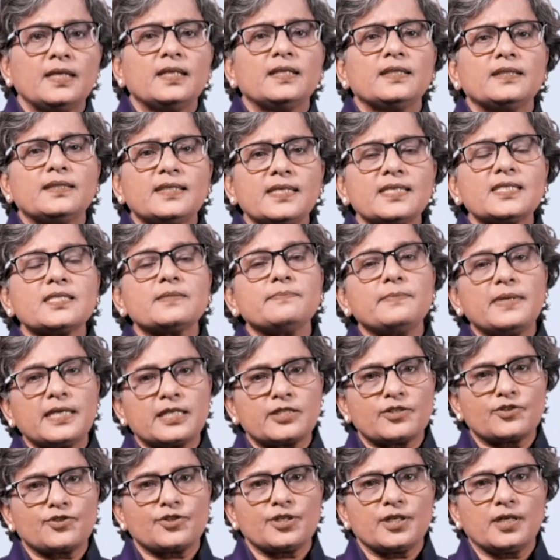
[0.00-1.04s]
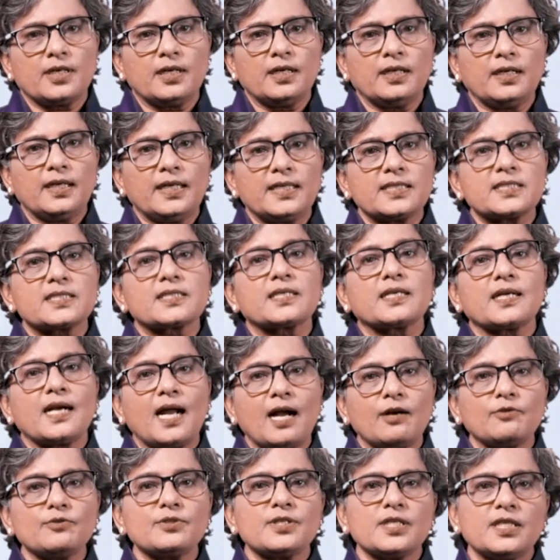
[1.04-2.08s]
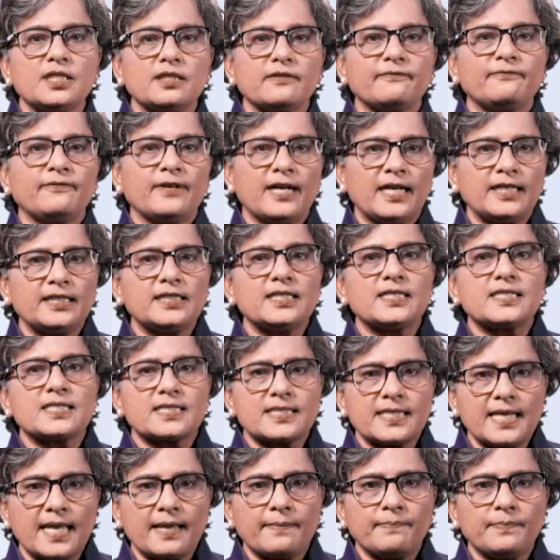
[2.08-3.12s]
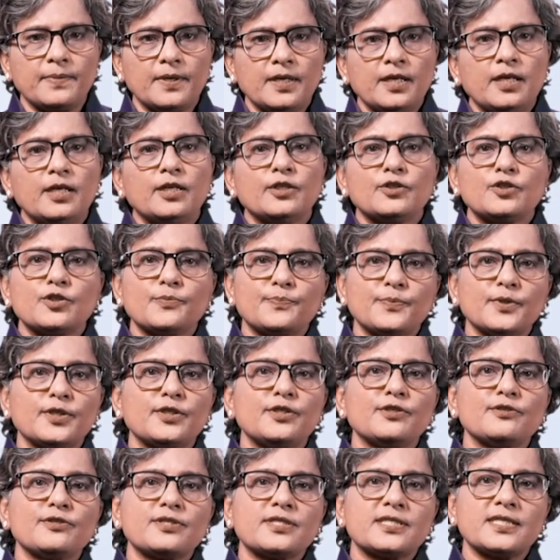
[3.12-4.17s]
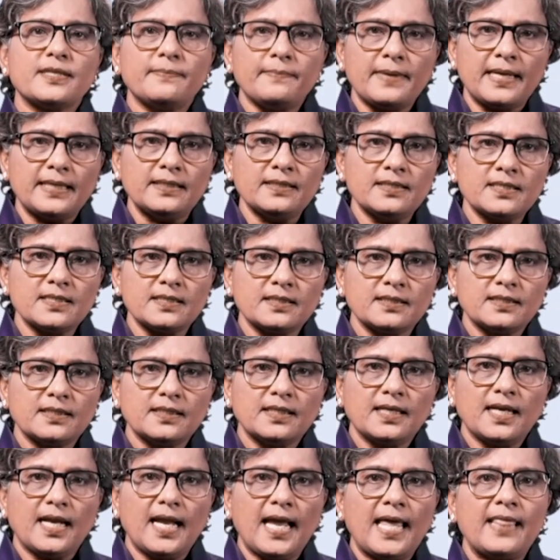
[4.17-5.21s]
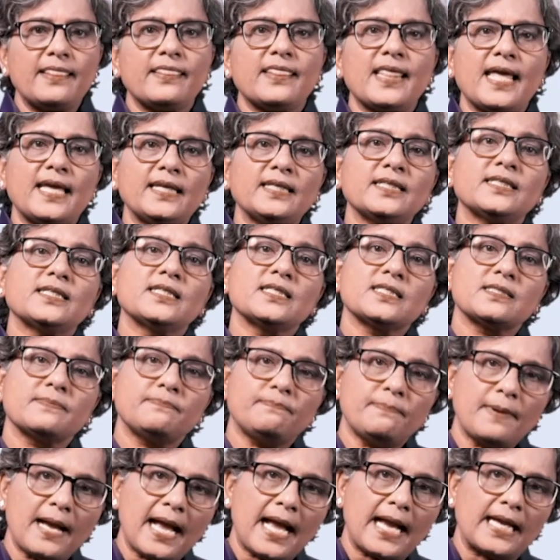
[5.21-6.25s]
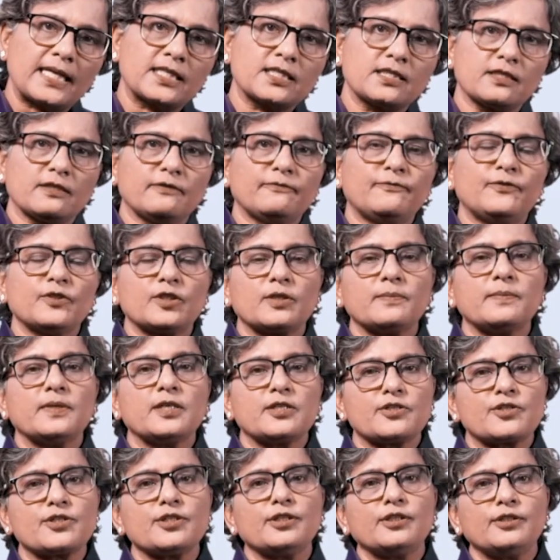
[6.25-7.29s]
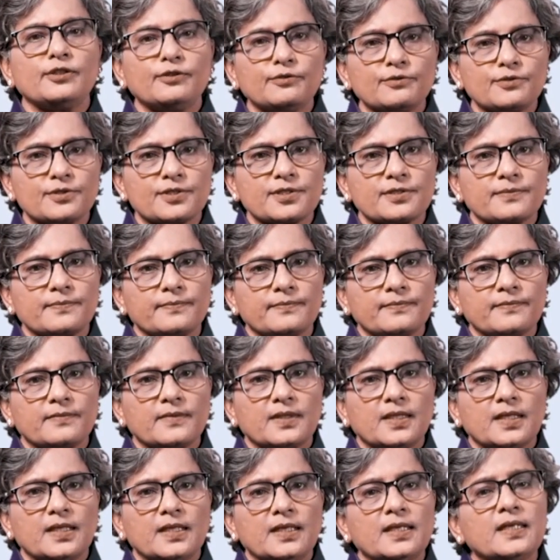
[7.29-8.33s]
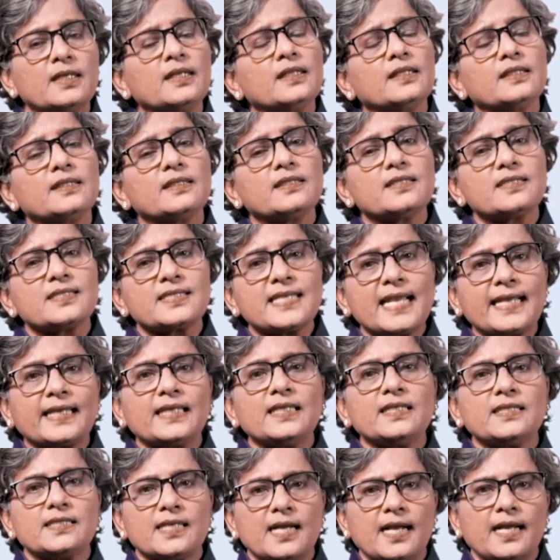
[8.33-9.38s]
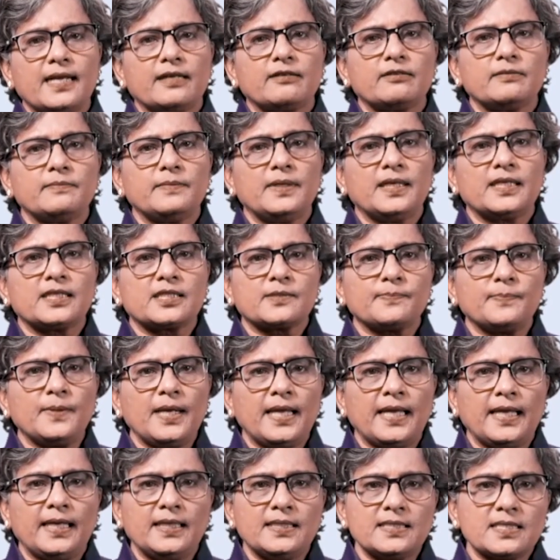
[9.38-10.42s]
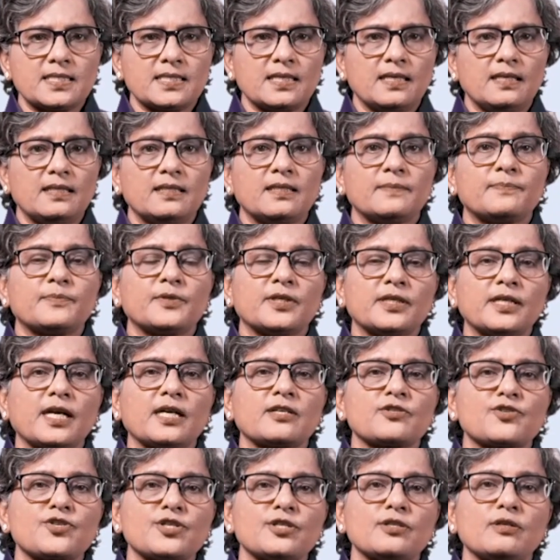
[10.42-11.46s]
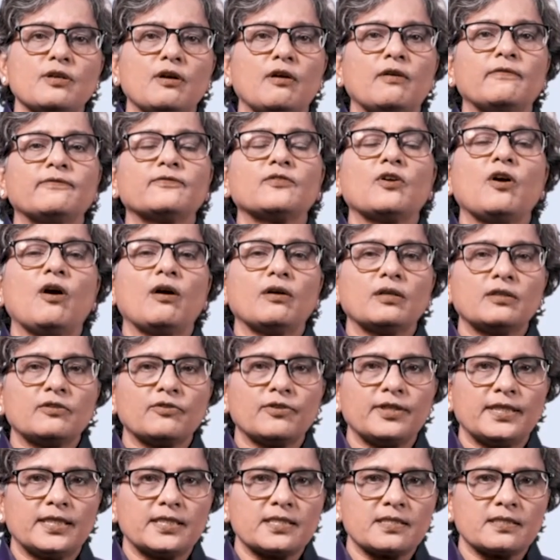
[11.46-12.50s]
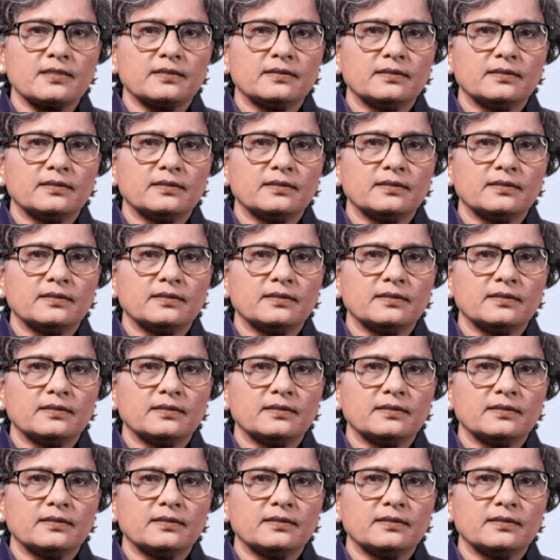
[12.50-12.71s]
This mixture is ground in the final step to produce cement, and then it is bagged for commercial use. The second diagram explains the production of concrete.